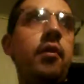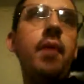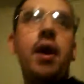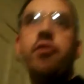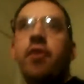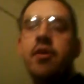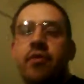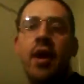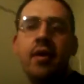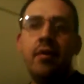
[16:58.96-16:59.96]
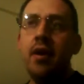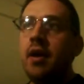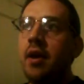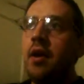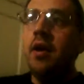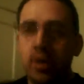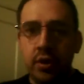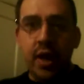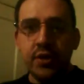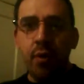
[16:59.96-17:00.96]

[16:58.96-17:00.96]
your match last night. Guess